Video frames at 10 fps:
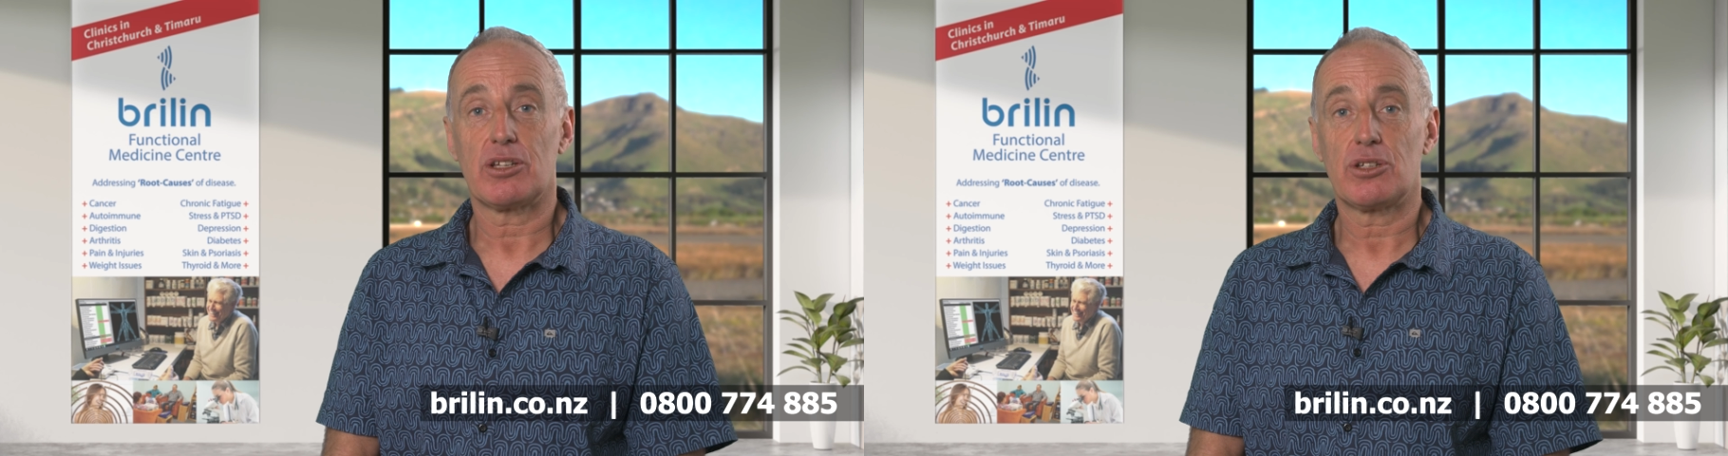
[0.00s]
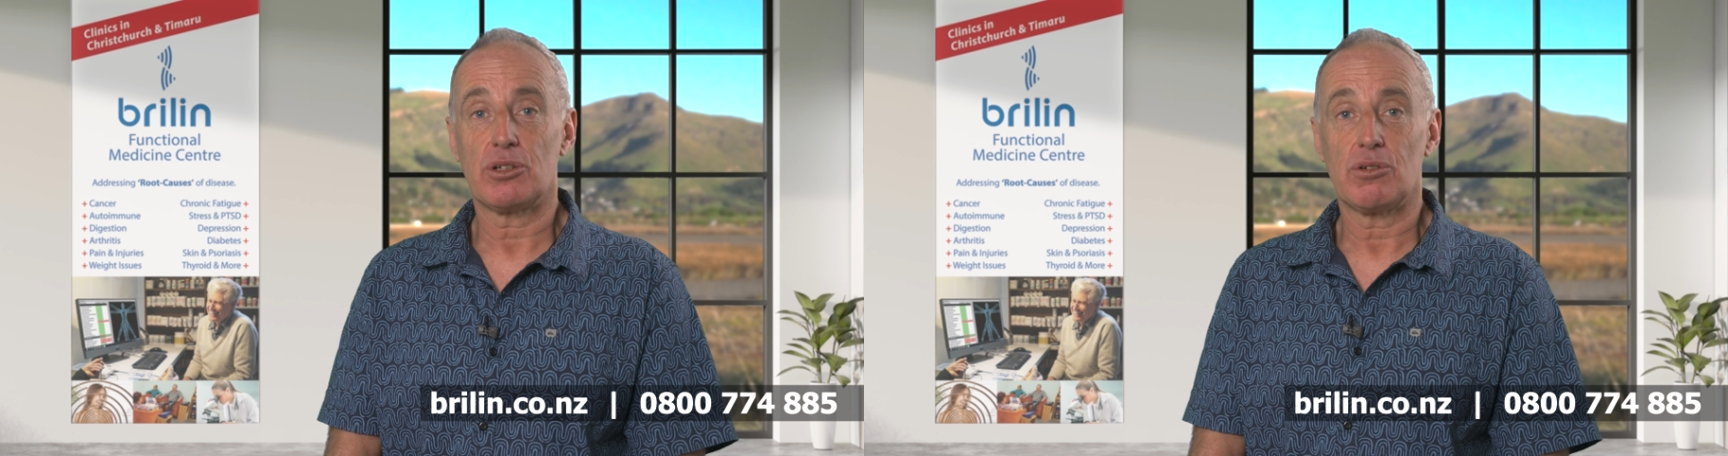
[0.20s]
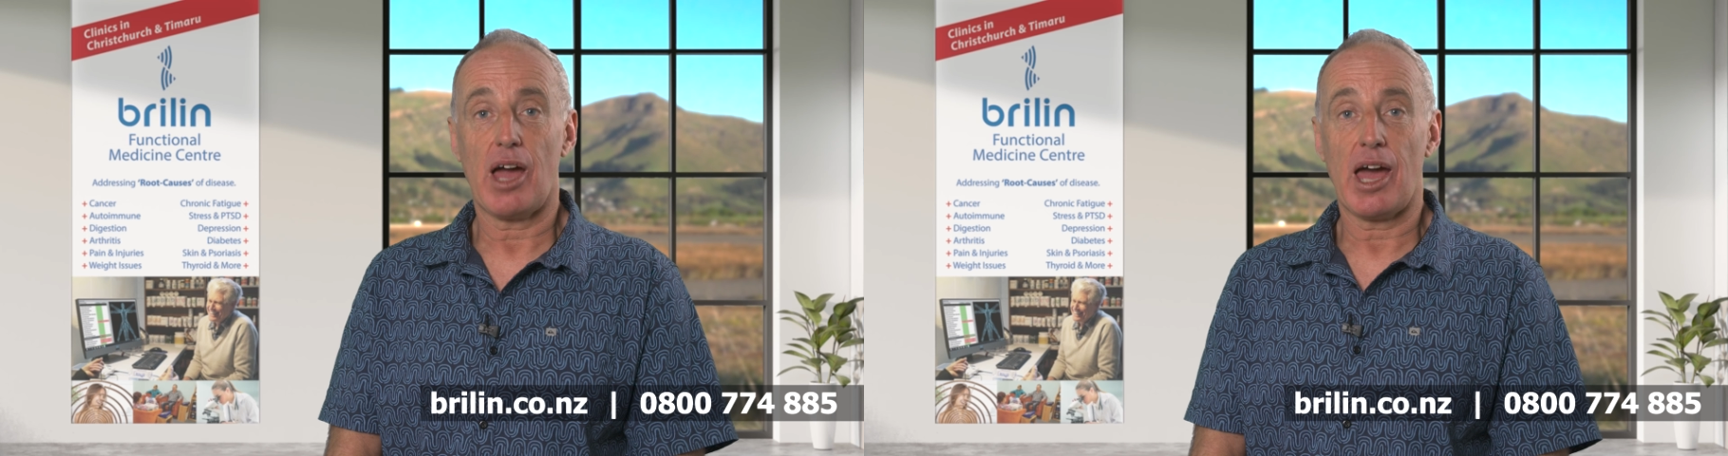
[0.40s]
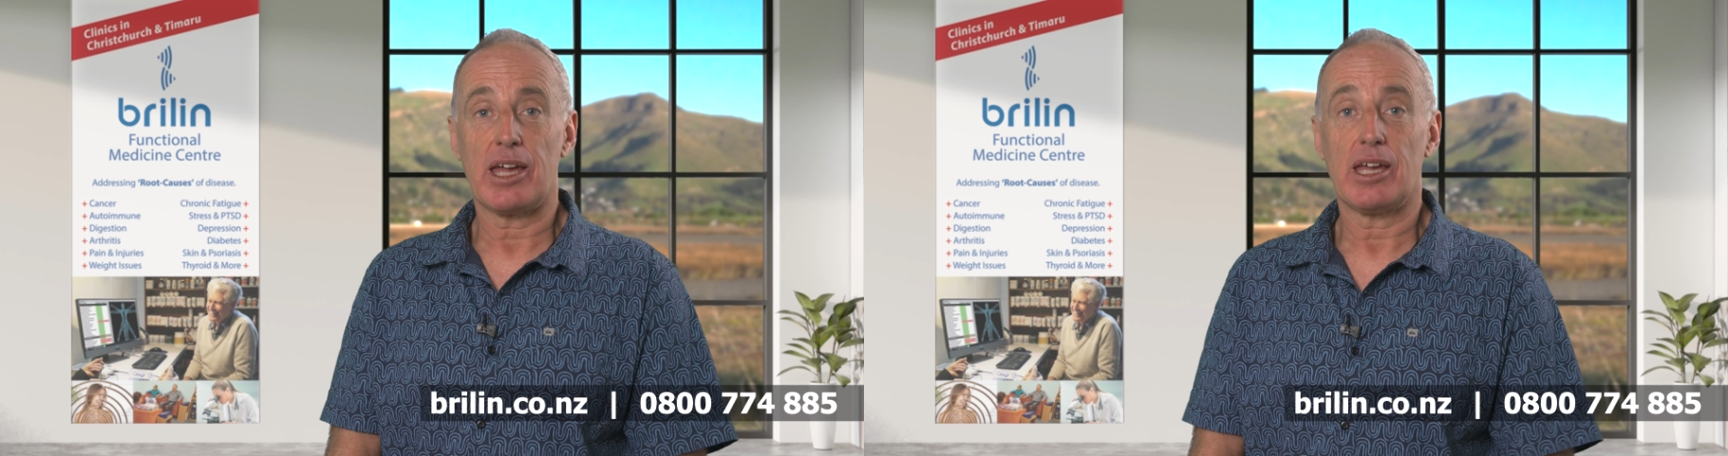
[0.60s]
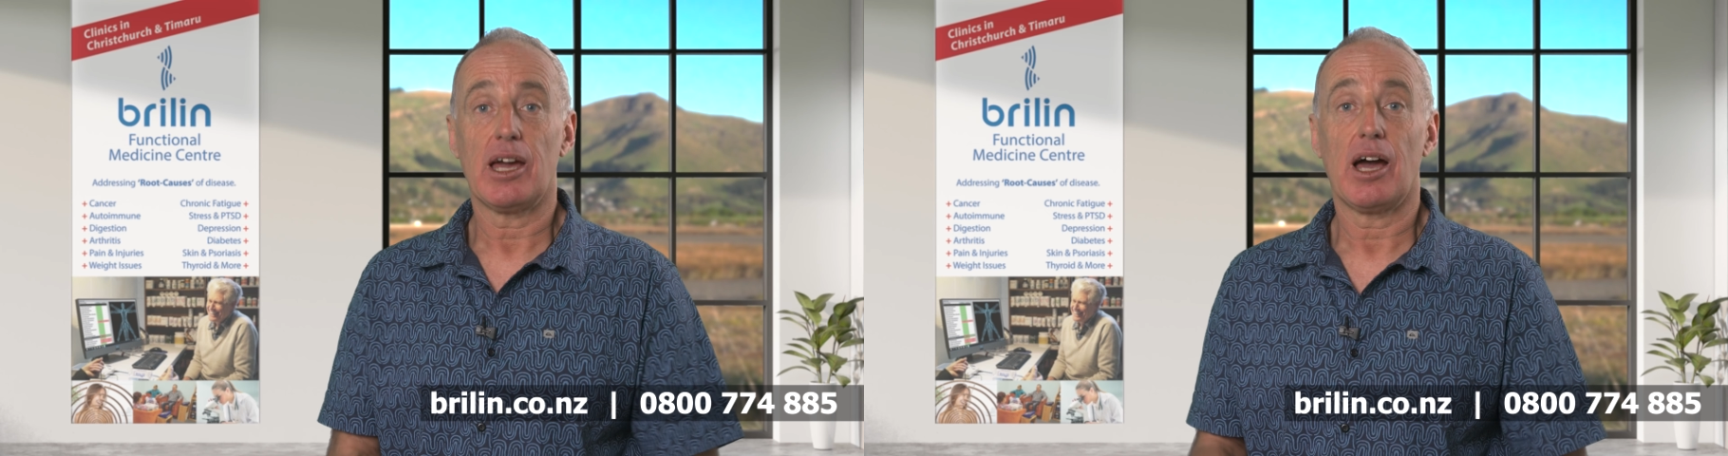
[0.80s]
to
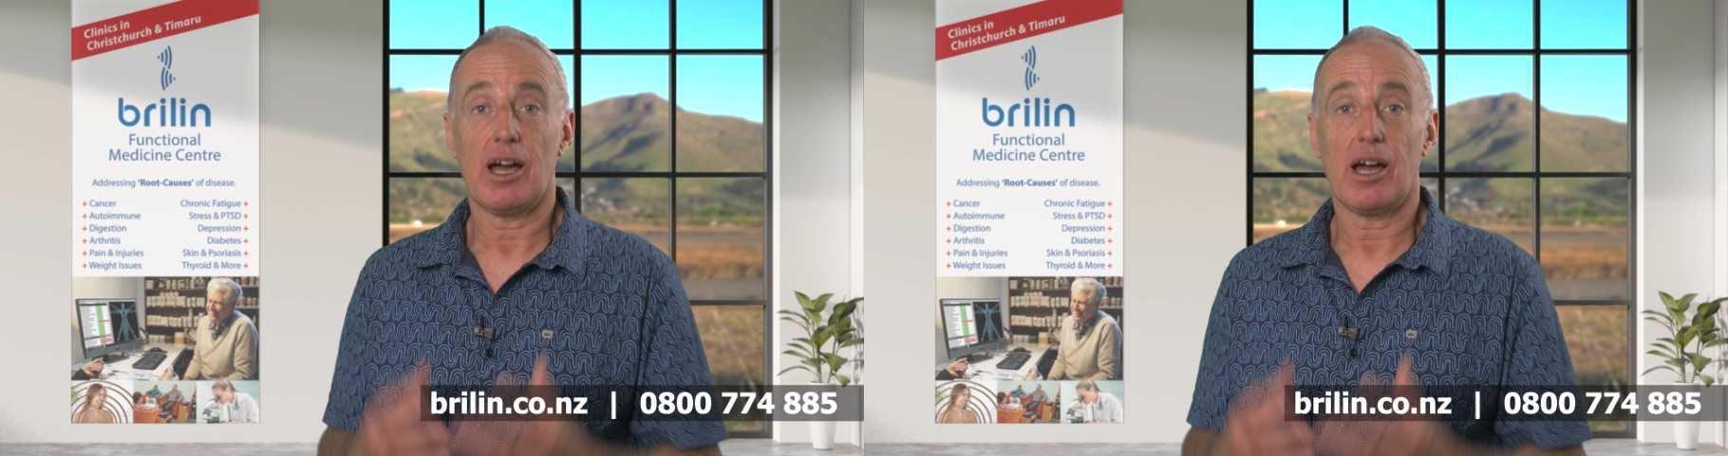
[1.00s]
a